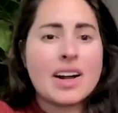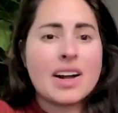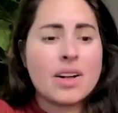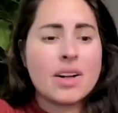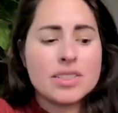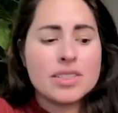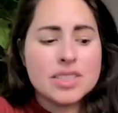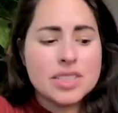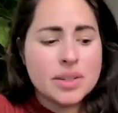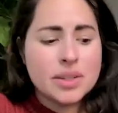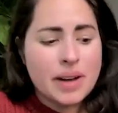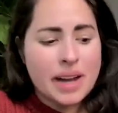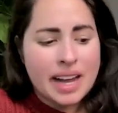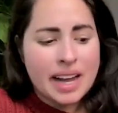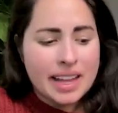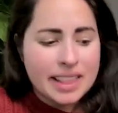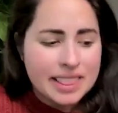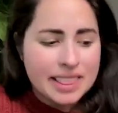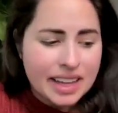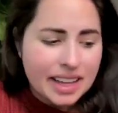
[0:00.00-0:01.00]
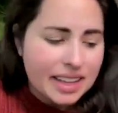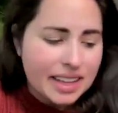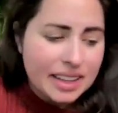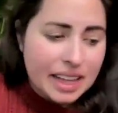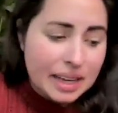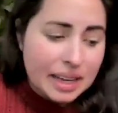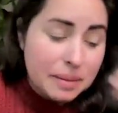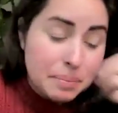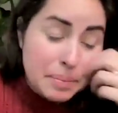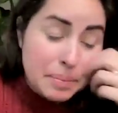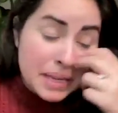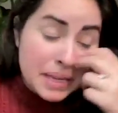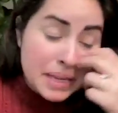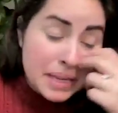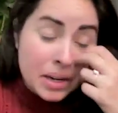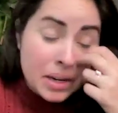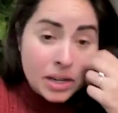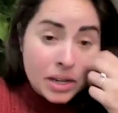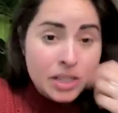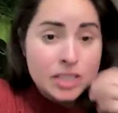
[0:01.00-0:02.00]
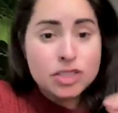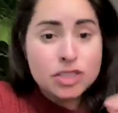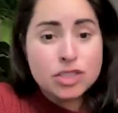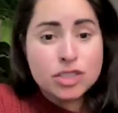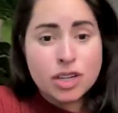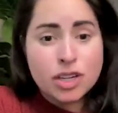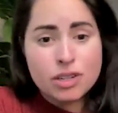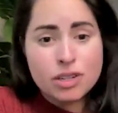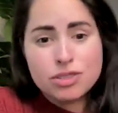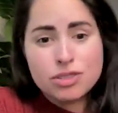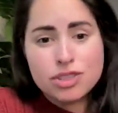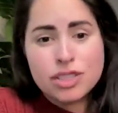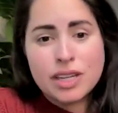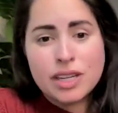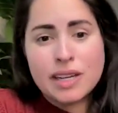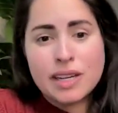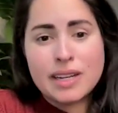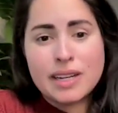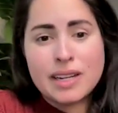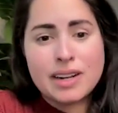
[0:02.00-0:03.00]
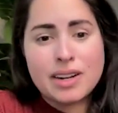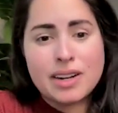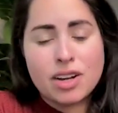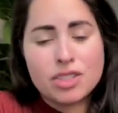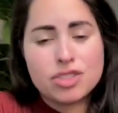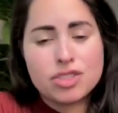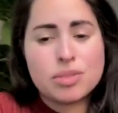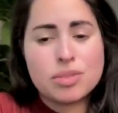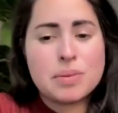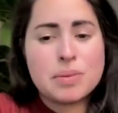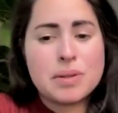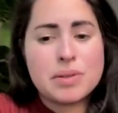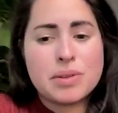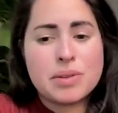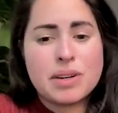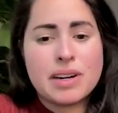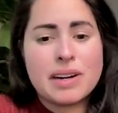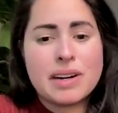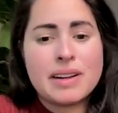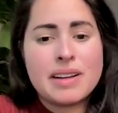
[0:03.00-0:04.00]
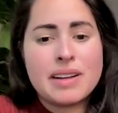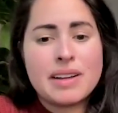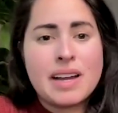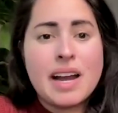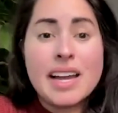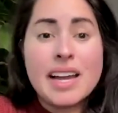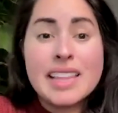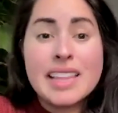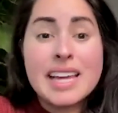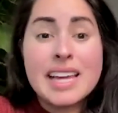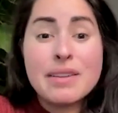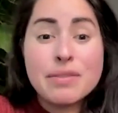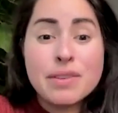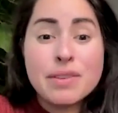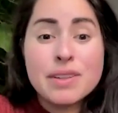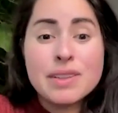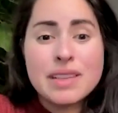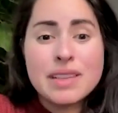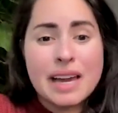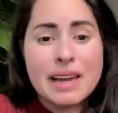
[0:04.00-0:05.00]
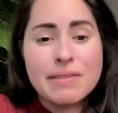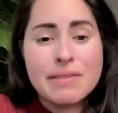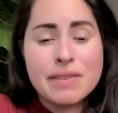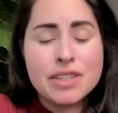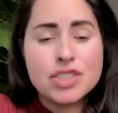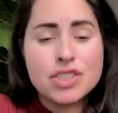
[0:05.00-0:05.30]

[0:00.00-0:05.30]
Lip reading: I also add that, like, beyond coaching and entrepreneur, I think for life